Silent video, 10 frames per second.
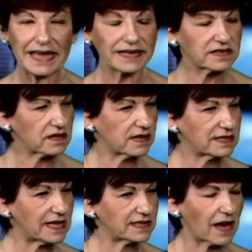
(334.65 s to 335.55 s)

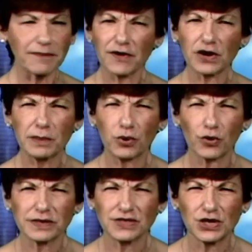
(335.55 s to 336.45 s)
Insulin says, I'm very
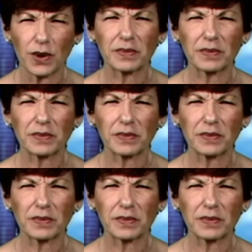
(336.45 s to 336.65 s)
important to you.